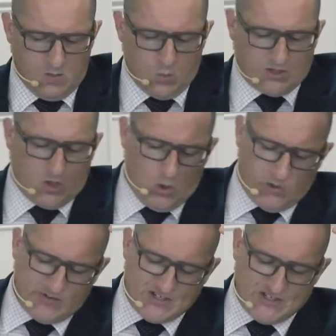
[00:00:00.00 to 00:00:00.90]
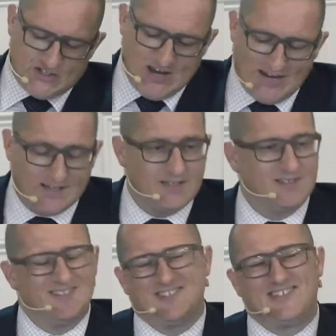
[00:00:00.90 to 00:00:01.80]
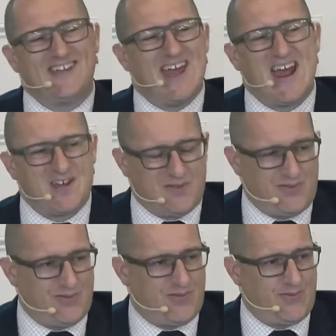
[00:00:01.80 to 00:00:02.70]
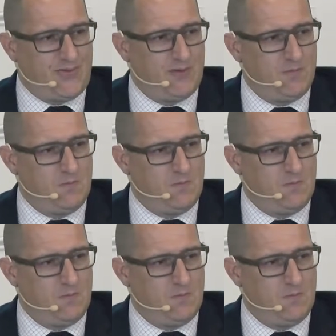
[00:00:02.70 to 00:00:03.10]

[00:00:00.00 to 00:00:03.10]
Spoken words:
We're told of a second death.